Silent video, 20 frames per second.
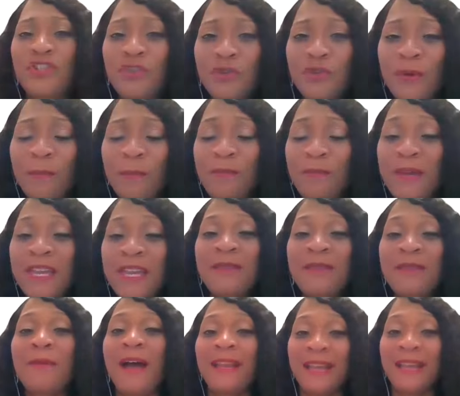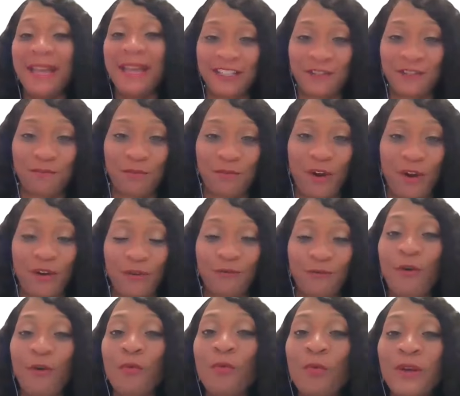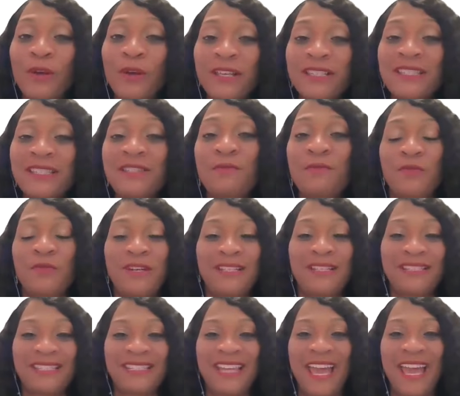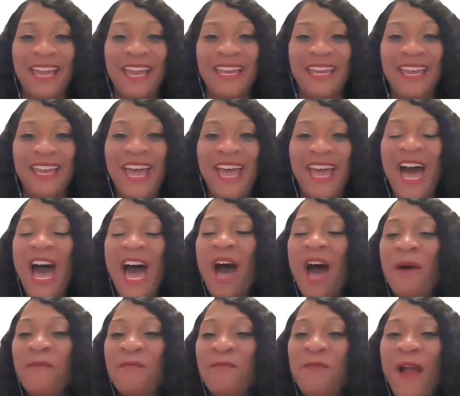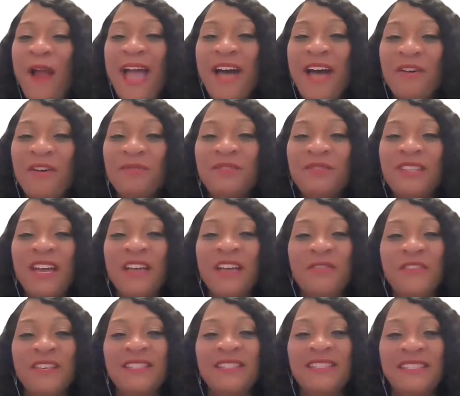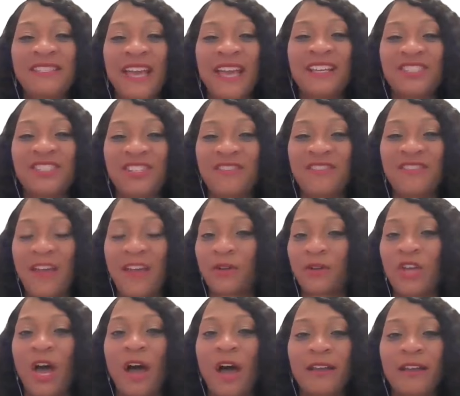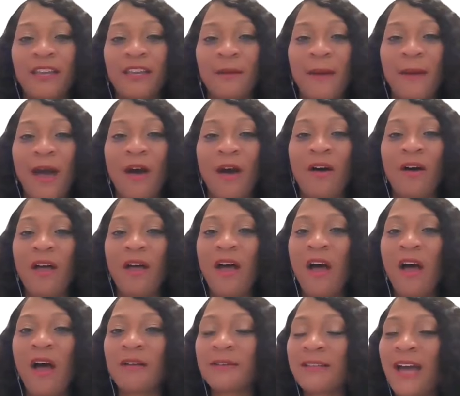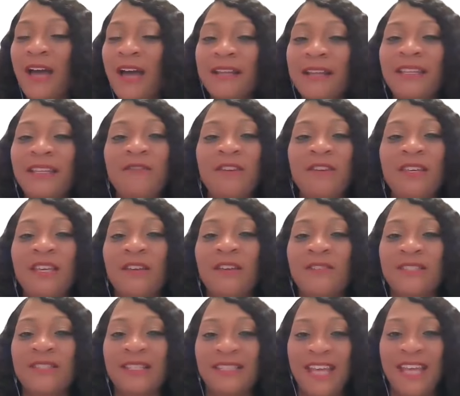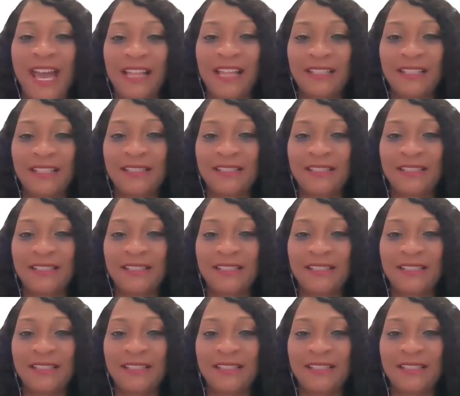to be my expert for Wisdom Wednesday around this section that we're talking about, God-given gifts and talents.